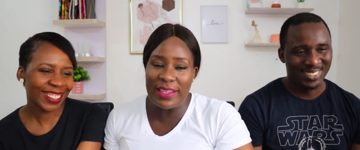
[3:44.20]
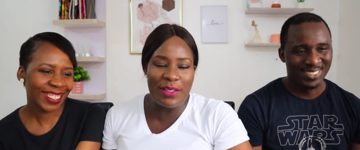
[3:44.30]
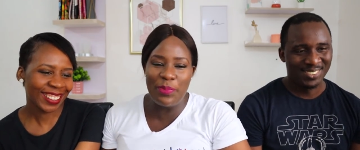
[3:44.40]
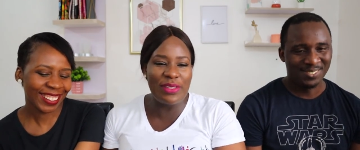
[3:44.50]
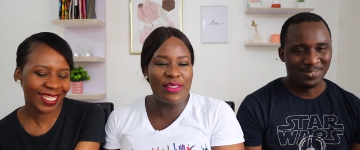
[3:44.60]
Speaker 1: with
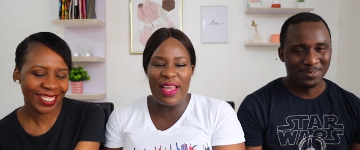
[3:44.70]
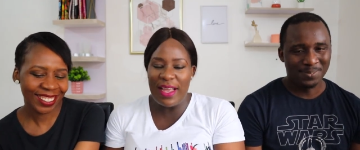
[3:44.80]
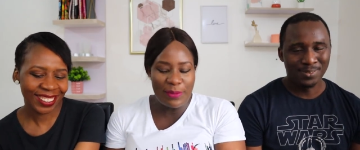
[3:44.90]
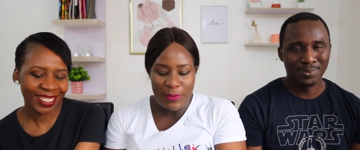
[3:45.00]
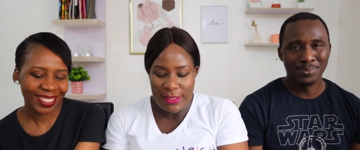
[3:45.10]
anybody,
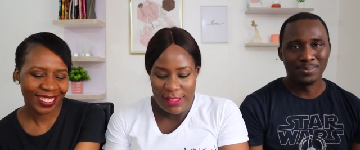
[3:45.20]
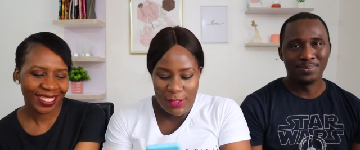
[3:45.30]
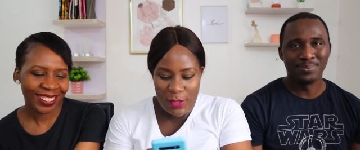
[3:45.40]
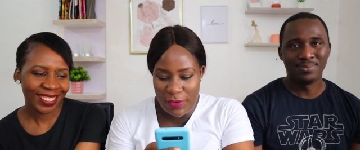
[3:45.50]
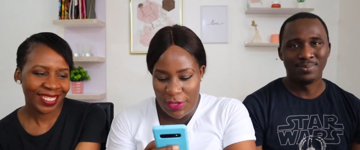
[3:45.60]
like,
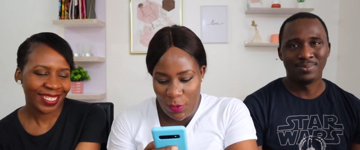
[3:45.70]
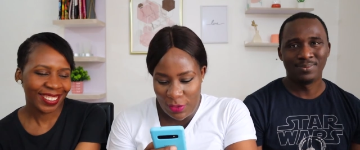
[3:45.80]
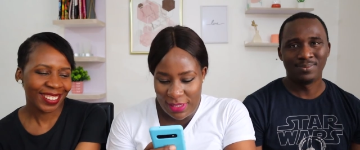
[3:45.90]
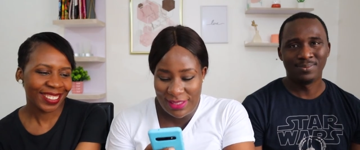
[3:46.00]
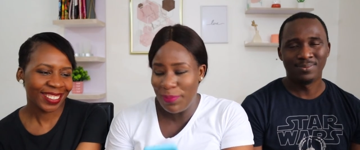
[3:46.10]
it's not really
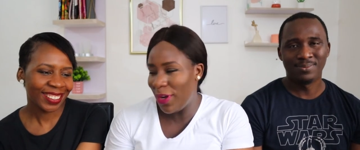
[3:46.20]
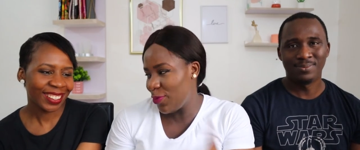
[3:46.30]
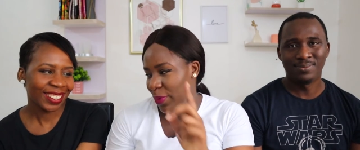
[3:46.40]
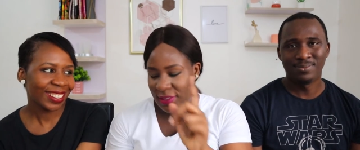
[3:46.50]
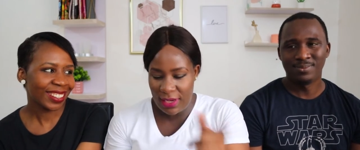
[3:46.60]
what, except my
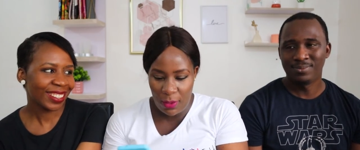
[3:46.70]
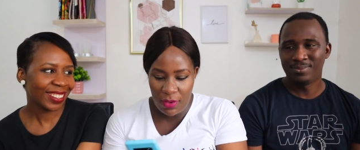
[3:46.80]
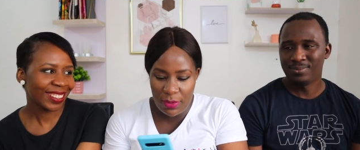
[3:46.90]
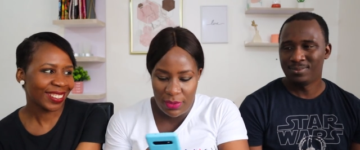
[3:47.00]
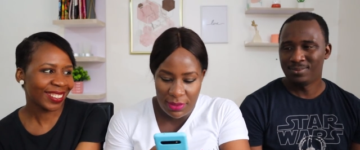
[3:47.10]
husband, I
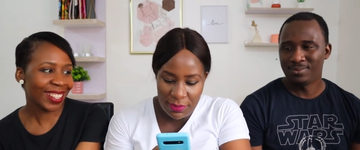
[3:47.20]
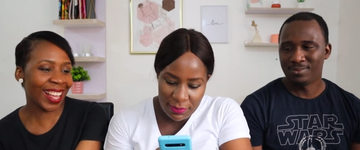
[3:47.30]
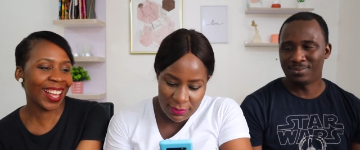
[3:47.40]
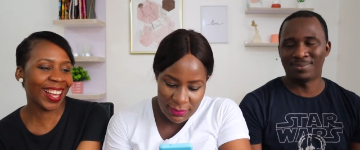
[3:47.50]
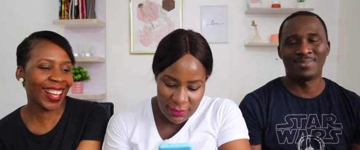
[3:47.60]
quarrel with him.
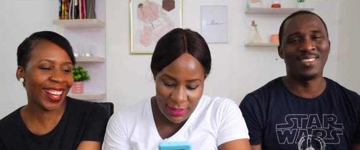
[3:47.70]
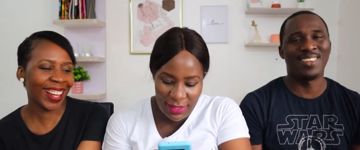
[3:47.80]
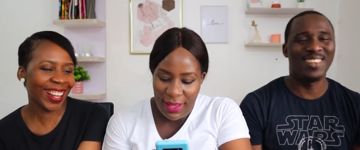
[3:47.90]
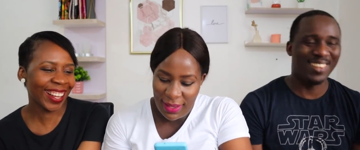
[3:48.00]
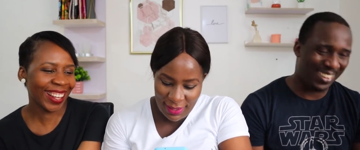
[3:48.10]

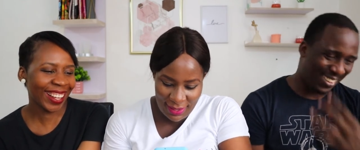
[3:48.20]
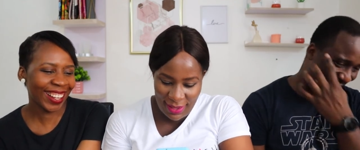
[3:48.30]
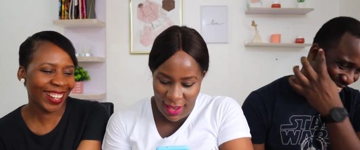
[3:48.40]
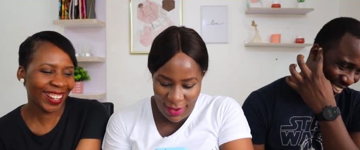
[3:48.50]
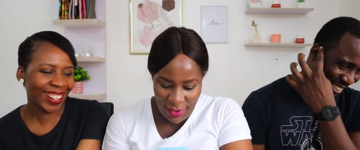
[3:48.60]

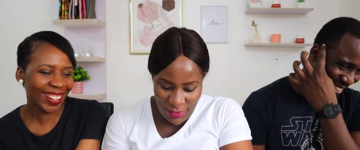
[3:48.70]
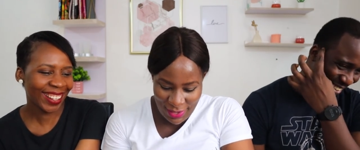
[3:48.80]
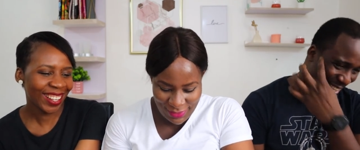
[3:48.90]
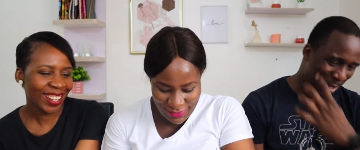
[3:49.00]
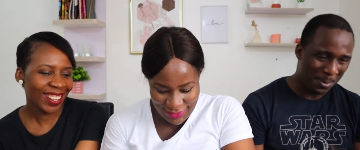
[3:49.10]
I
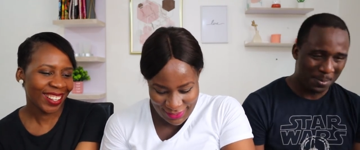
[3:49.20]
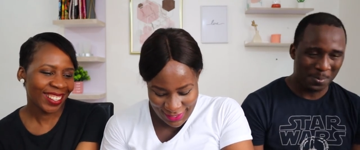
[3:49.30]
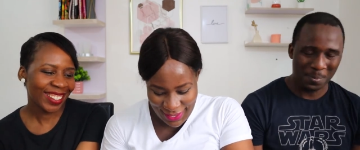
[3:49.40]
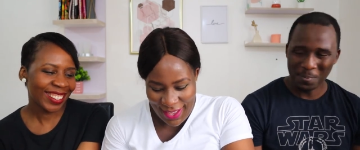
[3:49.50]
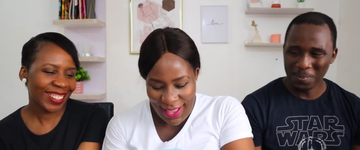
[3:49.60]
quarrel with
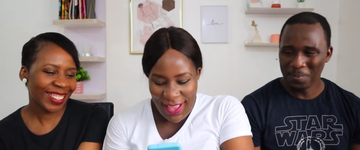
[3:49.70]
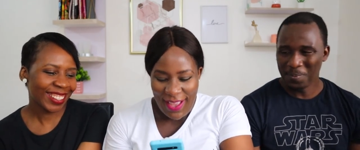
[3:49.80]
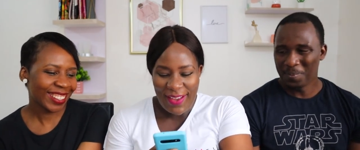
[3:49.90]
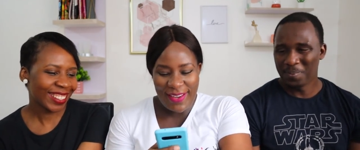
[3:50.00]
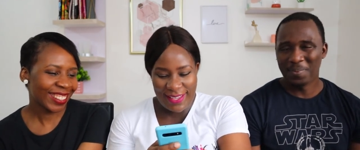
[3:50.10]
him.
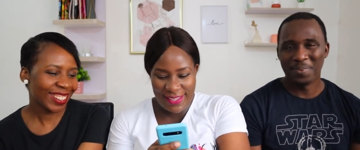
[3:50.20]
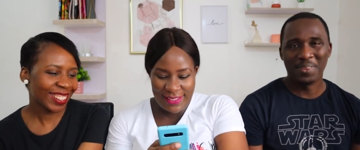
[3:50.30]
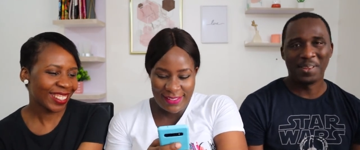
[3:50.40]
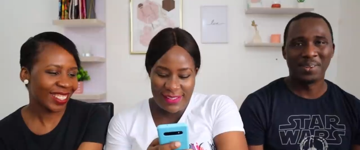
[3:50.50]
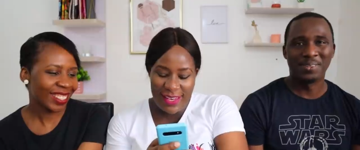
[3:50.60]
Okay,
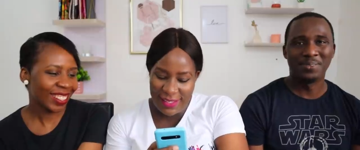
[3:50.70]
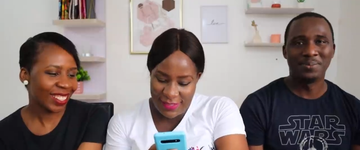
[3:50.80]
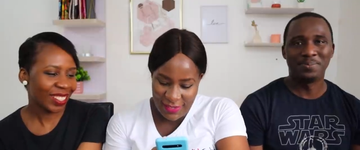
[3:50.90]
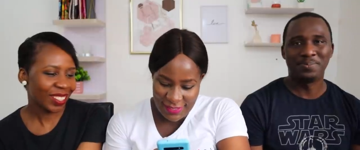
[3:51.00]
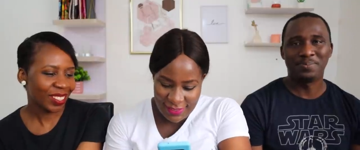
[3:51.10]
so the
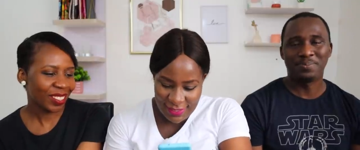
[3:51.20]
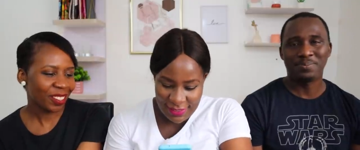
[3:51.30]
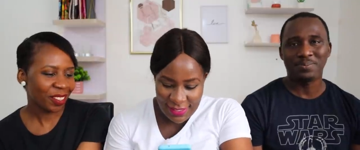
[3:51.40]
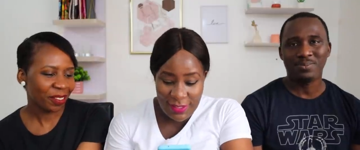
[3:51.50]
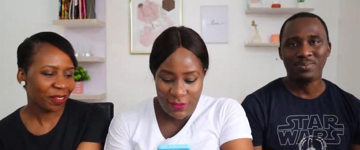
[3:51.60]
next
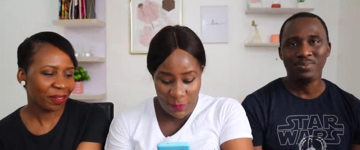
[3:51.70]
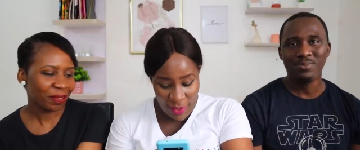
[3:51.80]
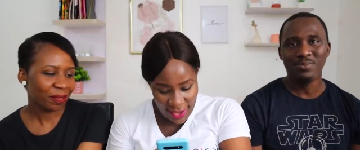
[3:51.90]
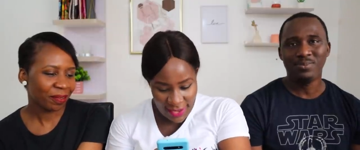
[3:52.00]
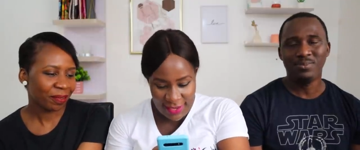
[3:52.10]
question is from
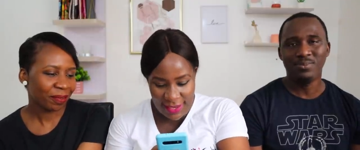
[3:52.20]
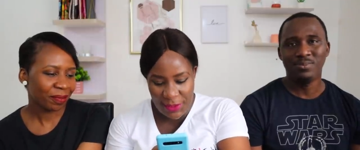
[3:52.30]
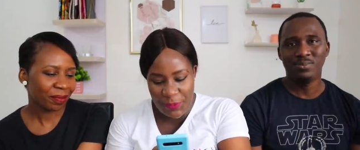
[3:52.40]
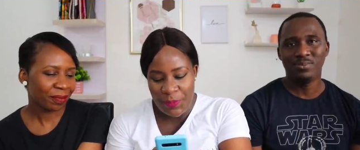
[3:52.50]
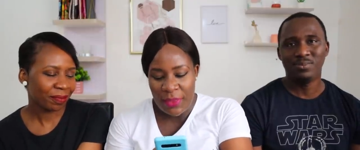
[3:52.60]
her
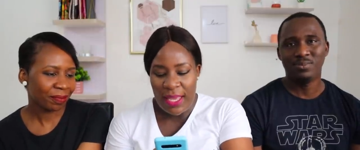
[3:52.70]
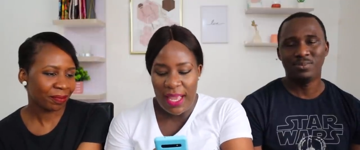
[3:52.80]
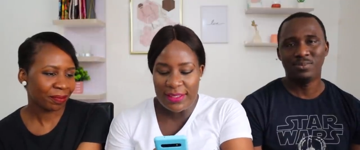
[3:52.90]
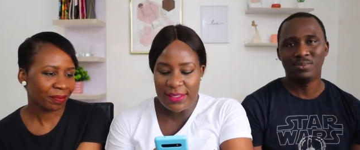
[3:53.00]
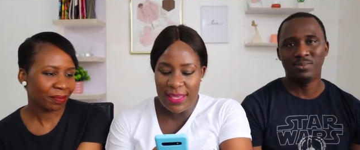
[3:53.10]
again,
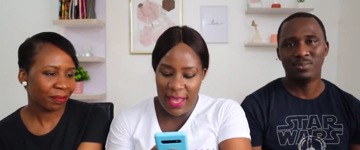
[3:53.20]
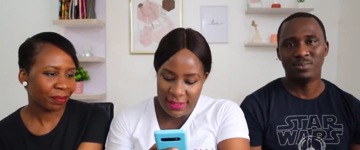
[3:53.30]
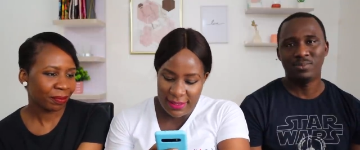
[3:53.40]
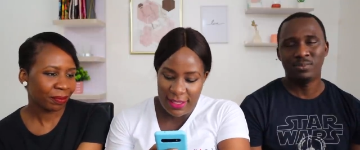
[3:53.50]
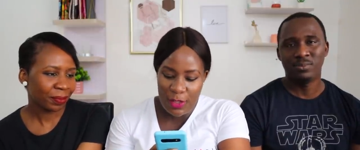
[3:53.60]
and she's
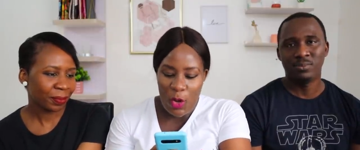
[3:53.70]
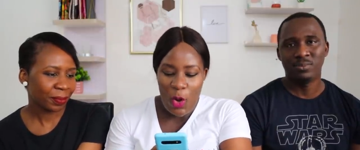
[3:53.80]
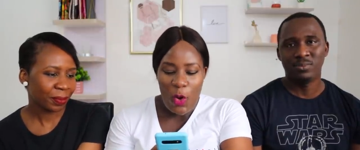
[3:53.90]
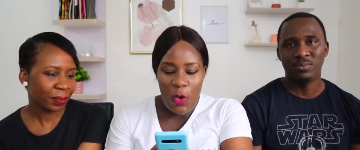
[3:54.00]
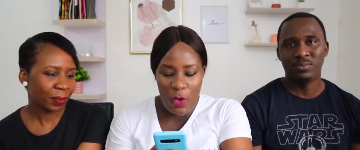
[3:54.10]
asking,
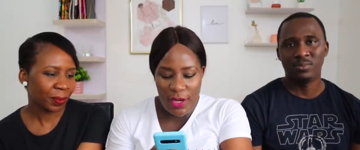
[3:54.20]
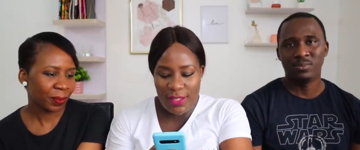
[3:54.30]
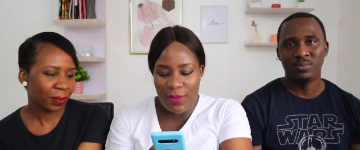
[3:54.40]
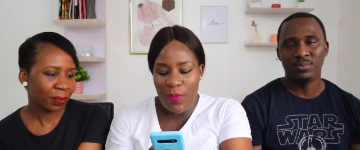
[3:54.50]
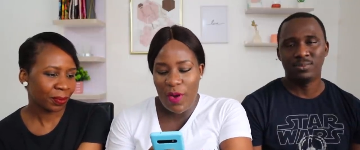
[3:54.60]
who
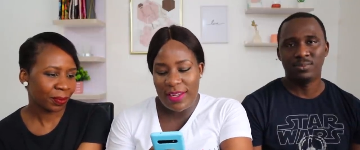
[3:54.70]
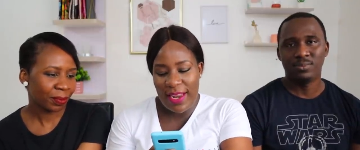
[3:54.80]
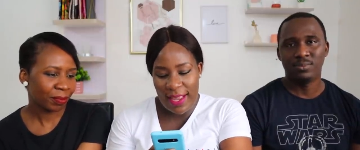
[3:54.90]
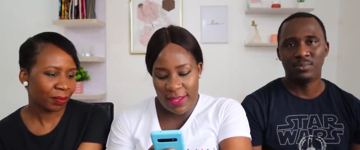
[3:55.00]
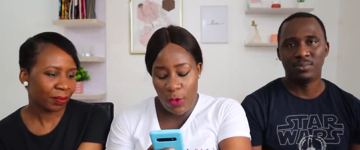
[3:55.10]
is
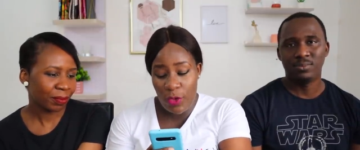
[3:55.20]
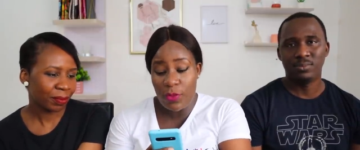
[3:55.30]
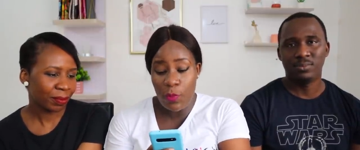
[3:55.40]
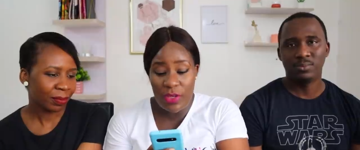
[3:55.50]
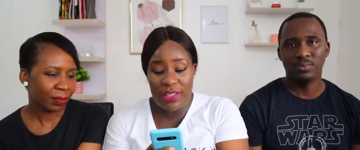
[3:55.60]

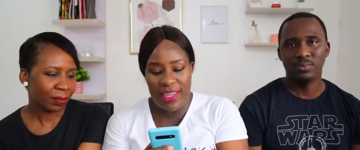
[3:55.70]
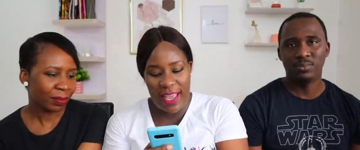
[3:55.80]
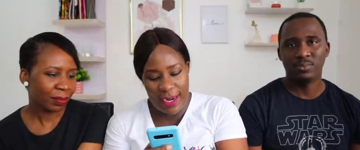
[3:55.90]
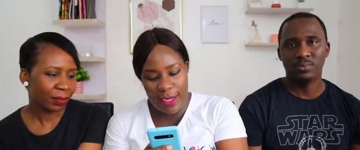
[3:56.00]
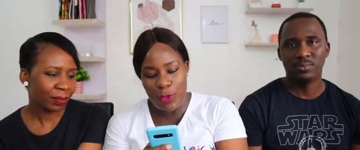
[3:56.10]
most
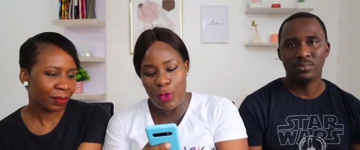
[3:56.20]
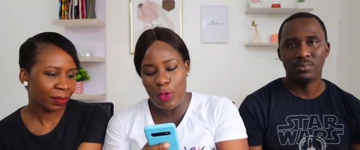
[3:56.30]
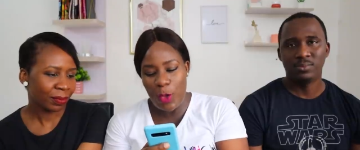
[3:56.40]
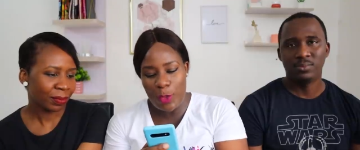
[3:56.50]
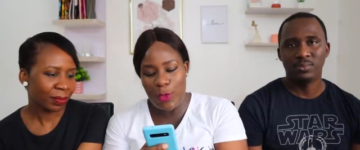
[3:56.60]
likely to
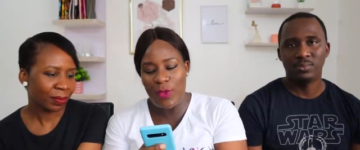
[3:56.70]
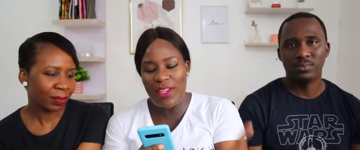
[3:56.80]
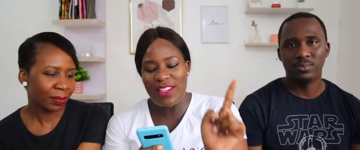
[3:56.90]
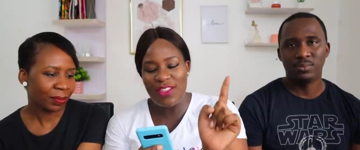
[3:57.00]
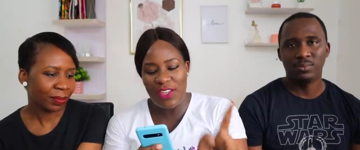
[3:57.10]
talk to
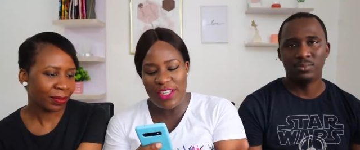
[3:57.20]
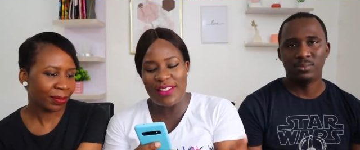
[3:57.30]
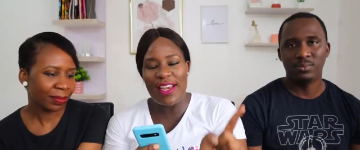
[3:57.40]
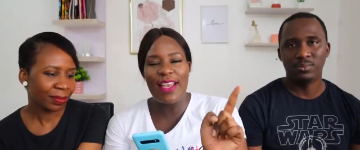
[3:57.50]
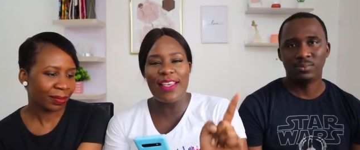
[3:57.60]
a
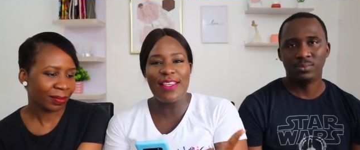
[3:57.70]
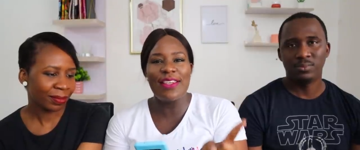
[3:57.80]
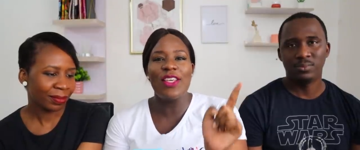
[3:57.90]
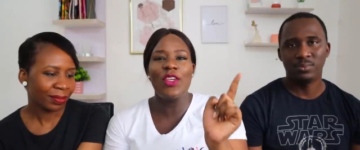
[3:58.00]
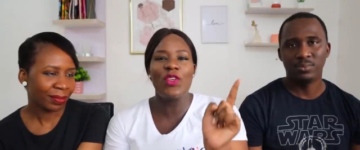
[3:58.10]
stranger
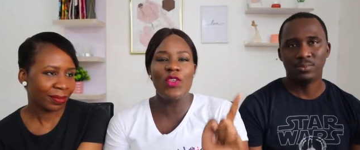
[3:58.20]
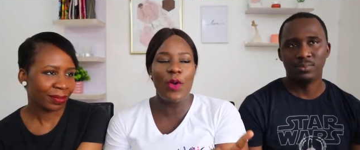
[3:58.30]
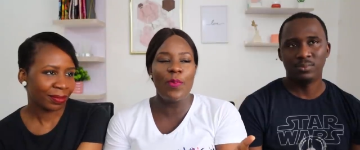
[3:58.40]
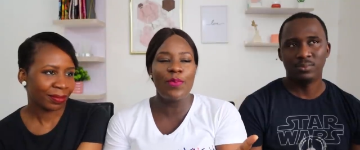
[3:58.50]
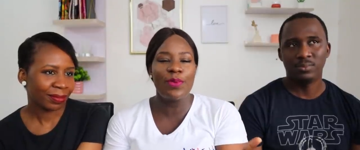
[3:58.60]
in a
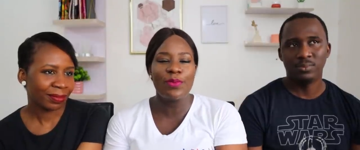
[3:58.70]
shop?